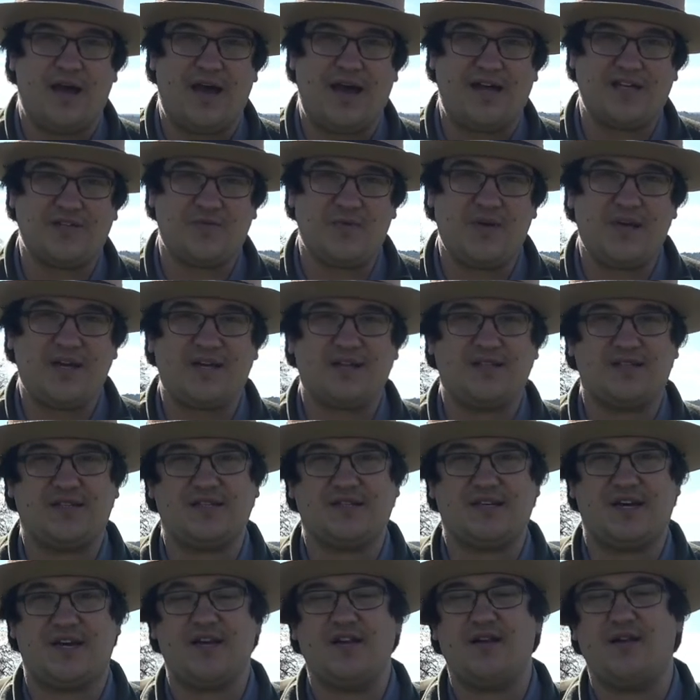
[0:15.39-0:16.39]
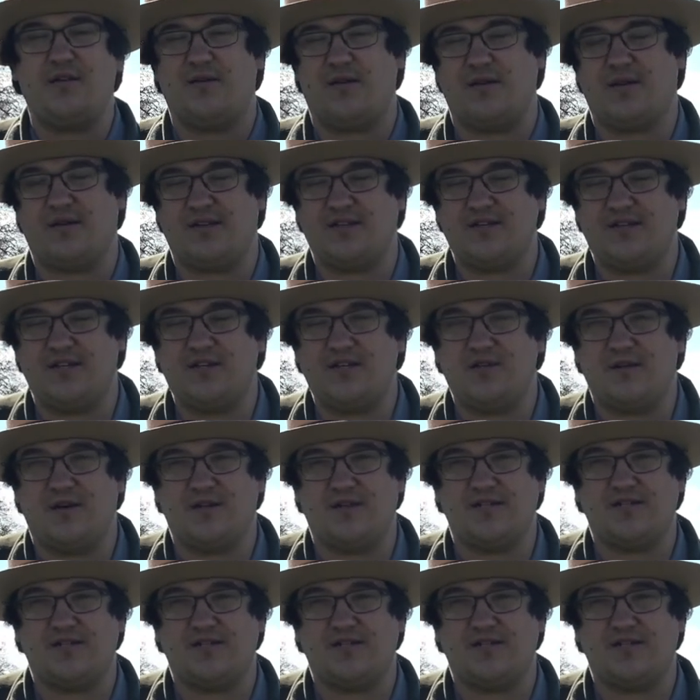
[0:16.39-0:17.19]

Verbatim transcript: As we continue, continue our